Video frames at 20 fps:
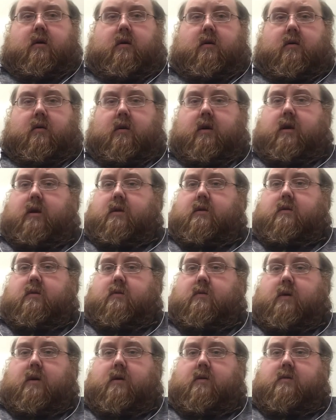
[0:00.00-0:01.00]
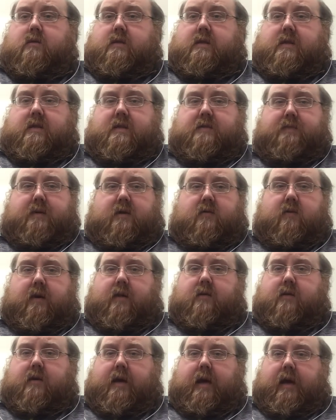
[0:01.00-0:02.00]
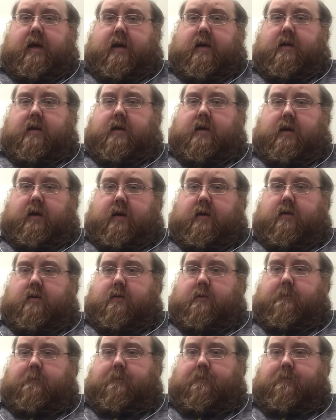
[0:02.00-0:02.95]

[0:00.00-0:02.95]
All right. Well, this has been a rather chaotic year.